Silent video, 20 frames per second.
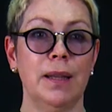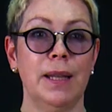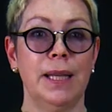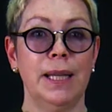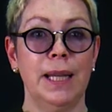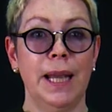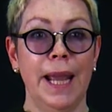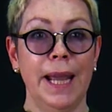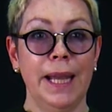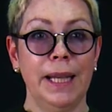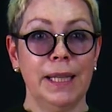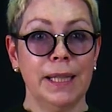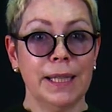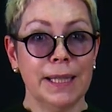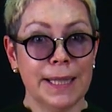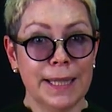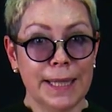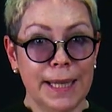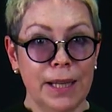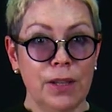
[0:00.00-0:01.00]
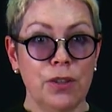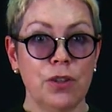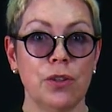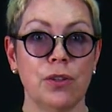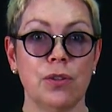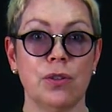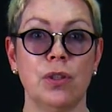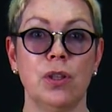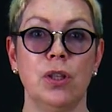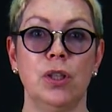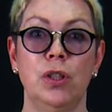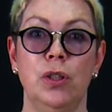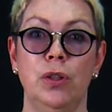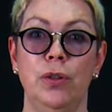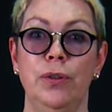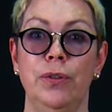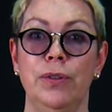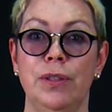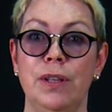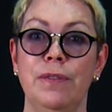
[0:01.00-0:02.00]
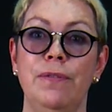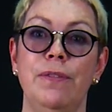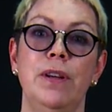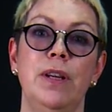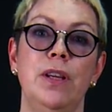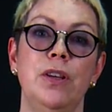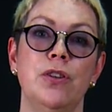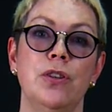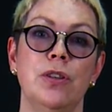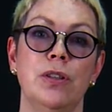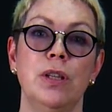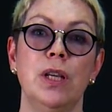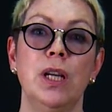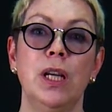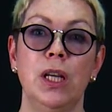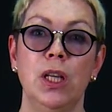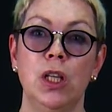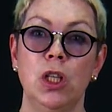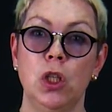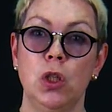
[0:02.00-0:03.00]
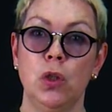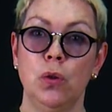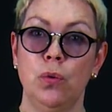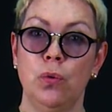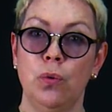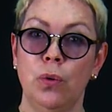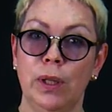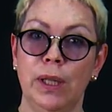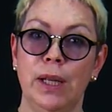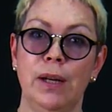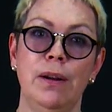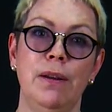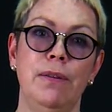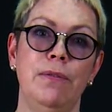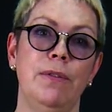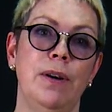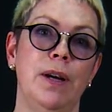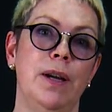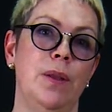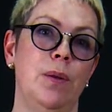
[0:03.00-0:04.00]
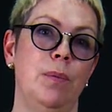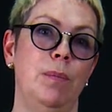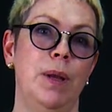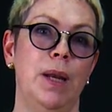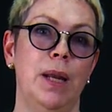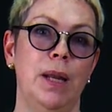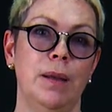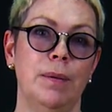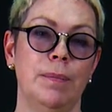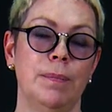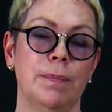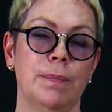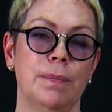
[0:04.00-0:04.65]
then add extensions to your definition to clarify the meaning.